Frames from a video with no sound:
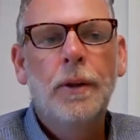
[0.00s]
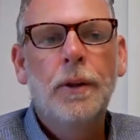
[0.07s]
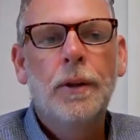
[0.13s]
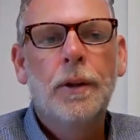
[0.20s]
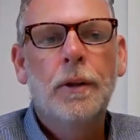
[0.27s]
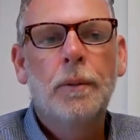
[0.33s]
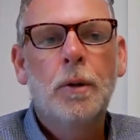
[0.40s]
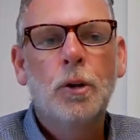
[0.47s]

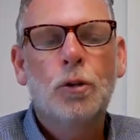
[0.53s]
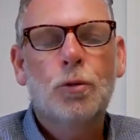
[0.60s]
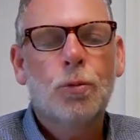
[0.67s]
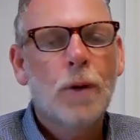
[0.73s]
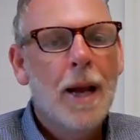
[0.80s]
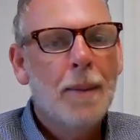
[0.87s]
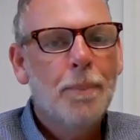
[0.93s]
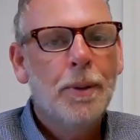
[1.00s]
the most
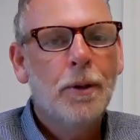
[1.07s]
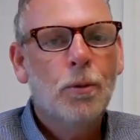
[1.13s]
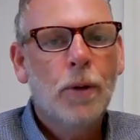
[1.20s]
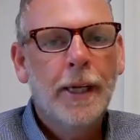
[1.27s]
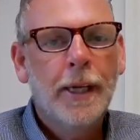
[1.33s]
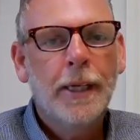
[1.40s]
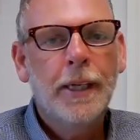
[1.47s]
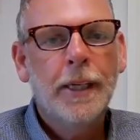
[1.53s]
rapid
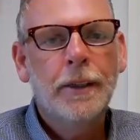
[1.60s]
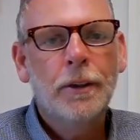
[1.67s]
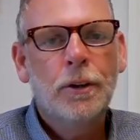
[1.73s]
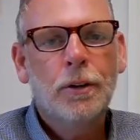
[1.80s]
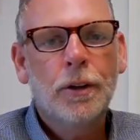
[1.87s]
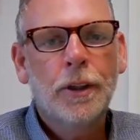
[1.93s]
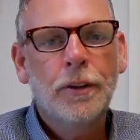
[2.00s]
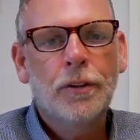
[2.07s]
rate
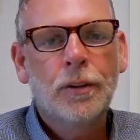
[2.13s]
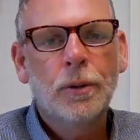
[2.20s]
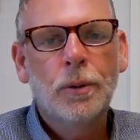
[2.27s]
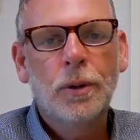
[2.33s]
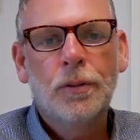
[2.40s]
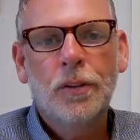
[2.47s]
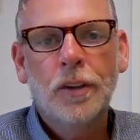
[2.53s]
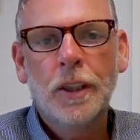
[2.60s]
increase that
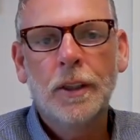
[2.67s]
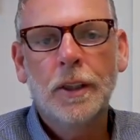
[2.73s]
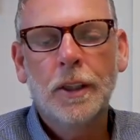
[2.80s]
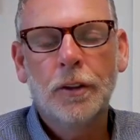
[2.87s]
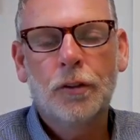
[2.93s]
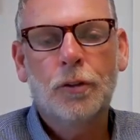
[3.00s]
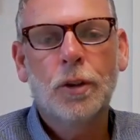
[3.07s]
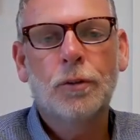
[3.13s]
we've seen in the
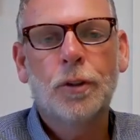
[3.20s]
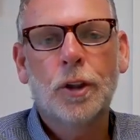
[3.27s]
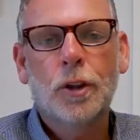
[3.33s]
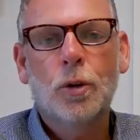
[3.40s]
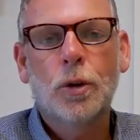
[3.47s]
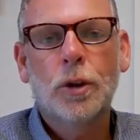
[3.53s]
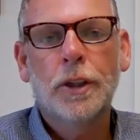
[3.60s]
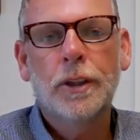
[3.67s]
history of
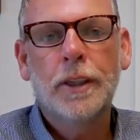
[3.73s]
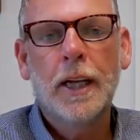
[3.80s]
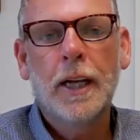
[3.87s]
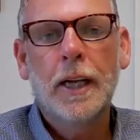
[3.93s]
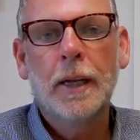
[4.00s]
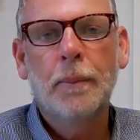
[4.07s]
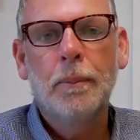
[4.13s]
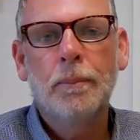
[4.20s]
recorded
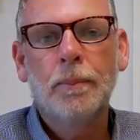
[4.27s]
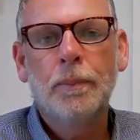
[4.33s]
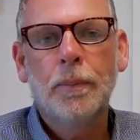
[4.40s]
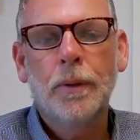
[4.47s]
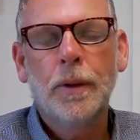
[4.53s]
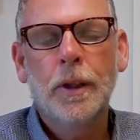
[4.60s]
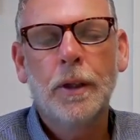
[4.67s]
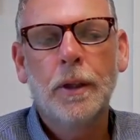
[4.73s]
time
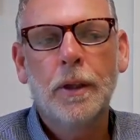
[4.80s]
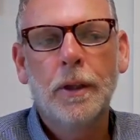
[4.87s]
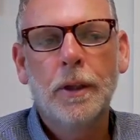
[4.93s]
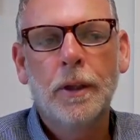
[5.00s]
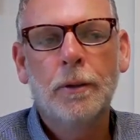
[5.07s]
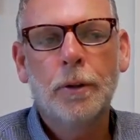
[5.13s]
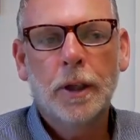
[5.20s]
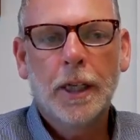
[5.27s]

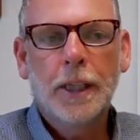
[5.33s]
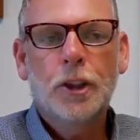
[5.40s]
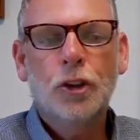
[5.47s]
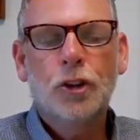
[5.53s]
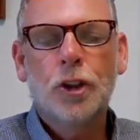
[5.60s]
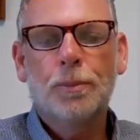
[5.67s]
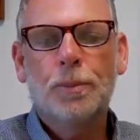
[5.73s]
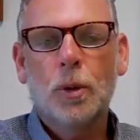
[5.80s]
in
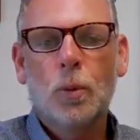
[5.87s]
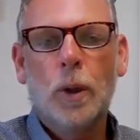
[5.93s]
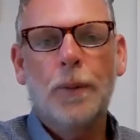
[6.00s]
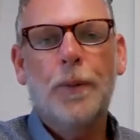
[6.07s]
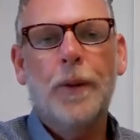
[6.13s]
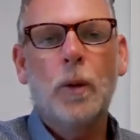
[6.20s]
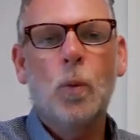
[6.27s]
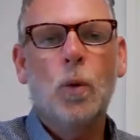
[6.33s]
relationship to
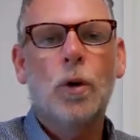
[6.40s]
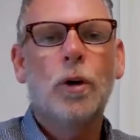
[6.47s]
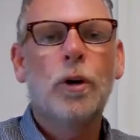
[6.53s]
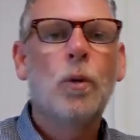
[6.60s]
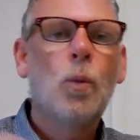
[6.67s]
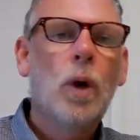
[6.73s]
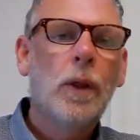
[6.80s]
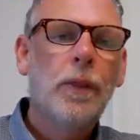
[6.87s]
what they were
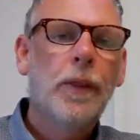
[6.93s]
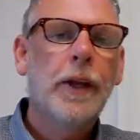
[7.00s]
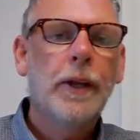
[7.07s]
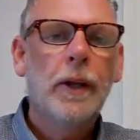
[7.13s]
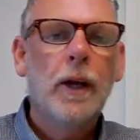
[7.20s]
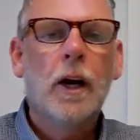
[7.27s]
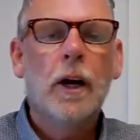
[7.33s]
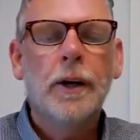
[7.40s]
and what
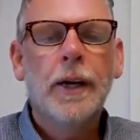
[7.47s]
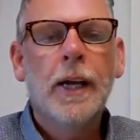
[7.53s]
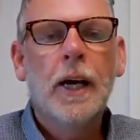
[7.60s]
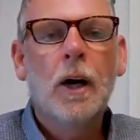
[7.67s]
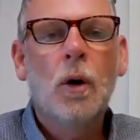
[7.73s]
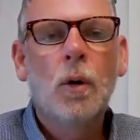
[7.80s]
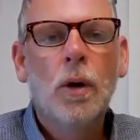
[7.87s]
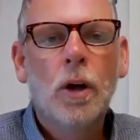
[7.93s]
they are
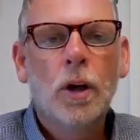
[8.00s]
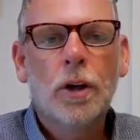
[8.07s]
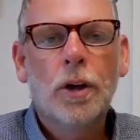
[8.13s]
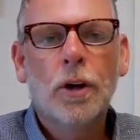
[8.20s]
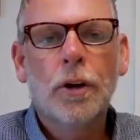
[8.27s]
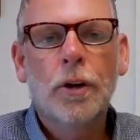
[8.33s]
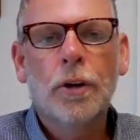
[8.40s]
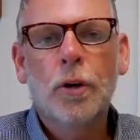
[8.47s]
now
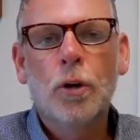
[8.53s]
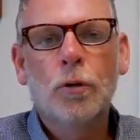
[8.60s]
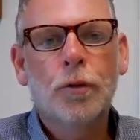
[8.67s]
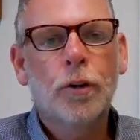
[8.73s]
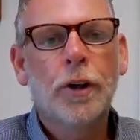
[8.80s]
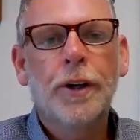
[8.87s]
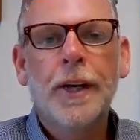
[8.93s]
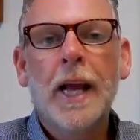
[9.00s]
occurred
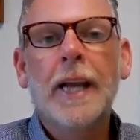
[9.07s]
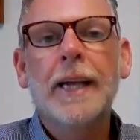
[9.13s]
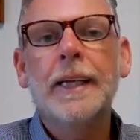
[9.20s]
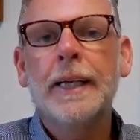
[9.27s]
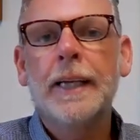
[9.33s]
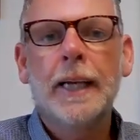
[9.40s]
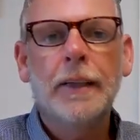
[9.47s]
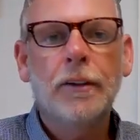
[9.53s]
over a
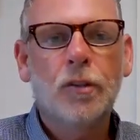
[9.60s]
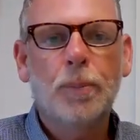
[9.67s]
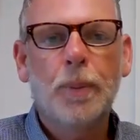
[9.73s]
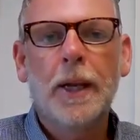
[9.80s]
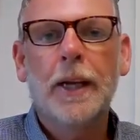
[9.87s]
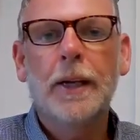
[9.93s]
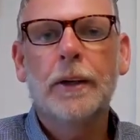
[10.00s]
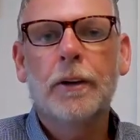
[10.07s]
90-day
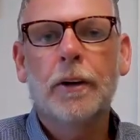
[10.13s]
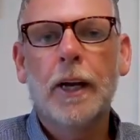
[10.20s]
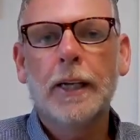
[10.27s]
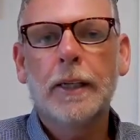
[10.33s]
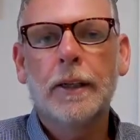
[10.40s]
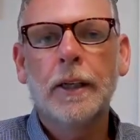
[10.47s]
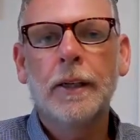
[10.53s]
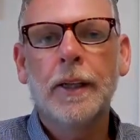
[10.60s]
span,
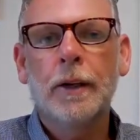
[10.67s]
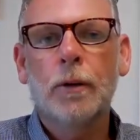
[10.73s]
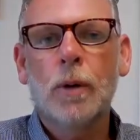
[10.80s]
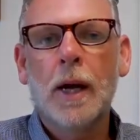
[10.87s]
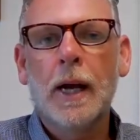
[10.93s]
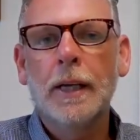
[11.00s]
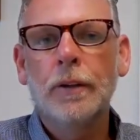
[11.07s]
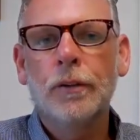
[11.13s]
correct? Didn't they
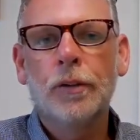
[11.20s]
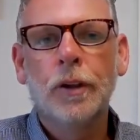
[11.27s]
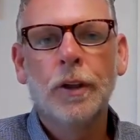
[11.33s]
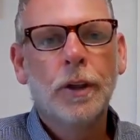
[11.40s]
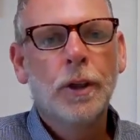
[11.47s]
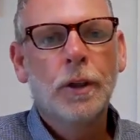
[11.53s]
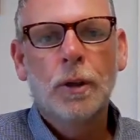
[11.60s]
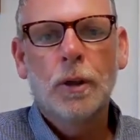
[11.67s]
rise
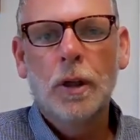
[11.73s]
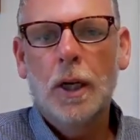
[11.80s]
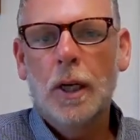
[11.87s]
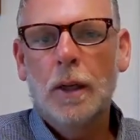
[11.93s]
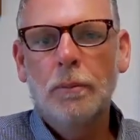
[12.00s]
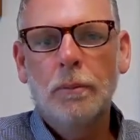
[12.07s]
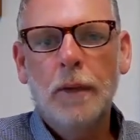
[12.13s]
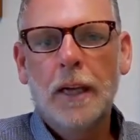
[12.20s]

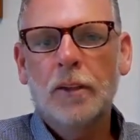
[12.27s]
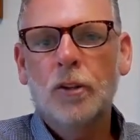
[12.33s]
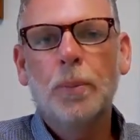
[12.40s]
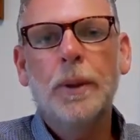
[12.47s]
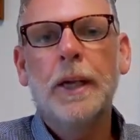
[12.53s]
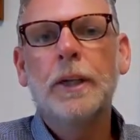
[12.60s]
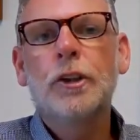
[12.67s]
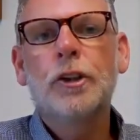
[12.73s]

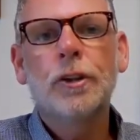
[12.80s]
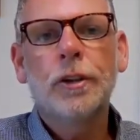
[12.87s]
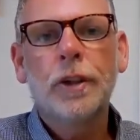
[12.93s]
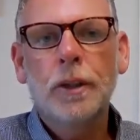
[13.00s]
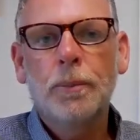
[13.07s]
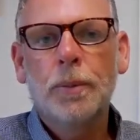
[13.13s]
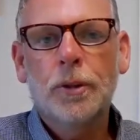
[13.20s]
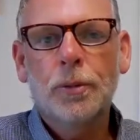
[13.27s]

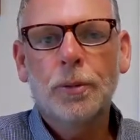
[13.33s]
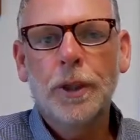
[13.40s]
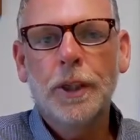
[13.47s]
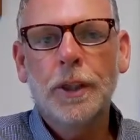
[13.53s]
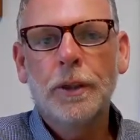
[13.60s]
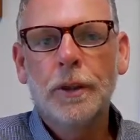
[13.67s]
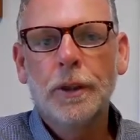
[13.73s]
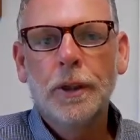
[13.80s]
exponentially
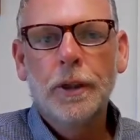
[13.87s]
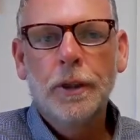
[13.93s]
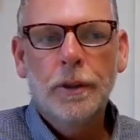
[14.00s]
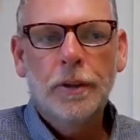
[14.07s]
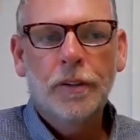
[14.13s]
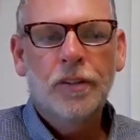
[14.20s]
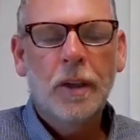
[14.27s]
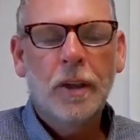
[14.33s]
between
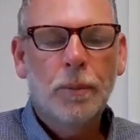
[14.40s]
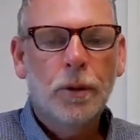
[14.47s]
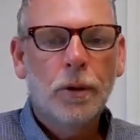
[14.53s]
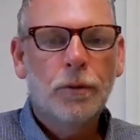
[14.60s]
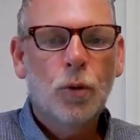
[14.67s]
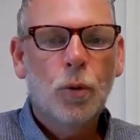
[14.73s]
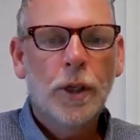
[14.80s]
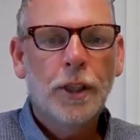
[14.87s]
December
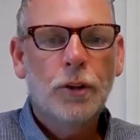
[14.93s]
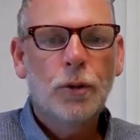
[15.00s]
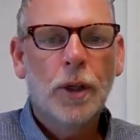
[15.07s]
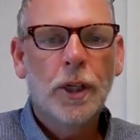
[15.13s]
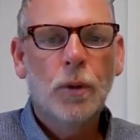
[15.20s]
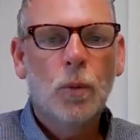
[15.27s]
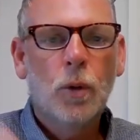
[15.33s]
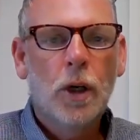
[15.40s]
of
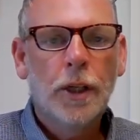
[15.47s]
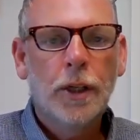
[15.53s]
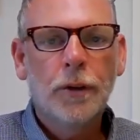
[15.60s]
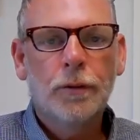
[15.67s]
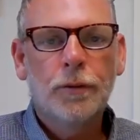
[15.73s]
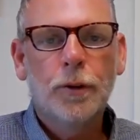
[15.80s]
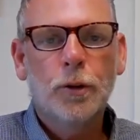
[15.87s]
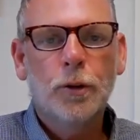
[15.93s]
2021 and
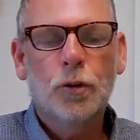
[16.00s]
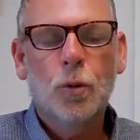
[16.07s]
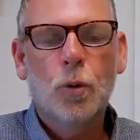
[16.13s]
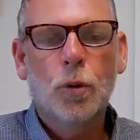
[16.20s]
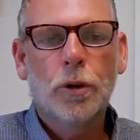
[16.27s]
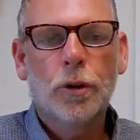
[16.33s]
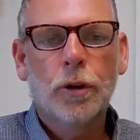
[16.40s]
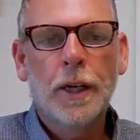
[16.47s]
the first
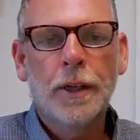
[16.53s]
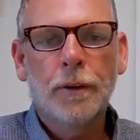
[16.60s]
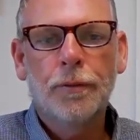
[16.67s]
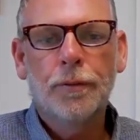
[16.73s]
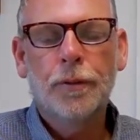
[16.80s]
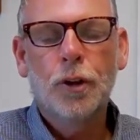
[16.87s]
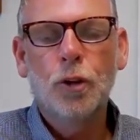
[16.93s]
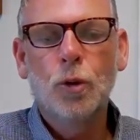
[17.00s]
quarter, end of
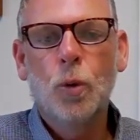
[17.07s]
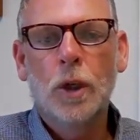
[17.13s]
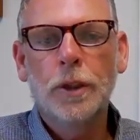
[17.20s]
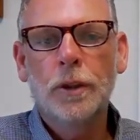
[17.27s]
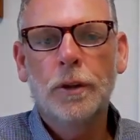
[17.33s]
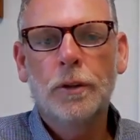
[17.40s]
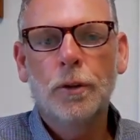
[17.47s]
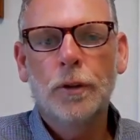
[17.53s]

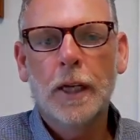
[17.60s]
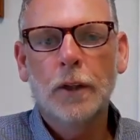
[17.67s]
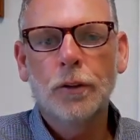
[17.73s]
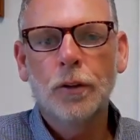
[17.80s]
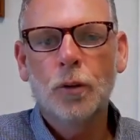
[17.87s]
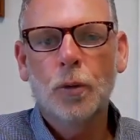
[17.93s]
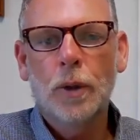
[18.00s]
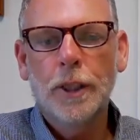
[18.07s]
Q1
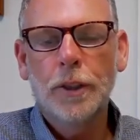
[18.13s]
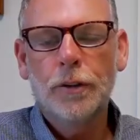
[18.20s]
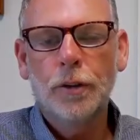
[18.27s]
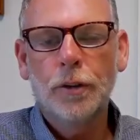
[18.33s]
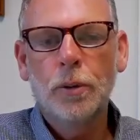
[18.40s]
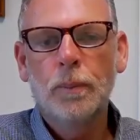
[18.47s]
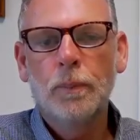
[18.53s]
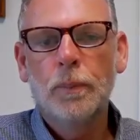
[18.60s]

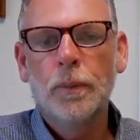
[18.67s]
2022?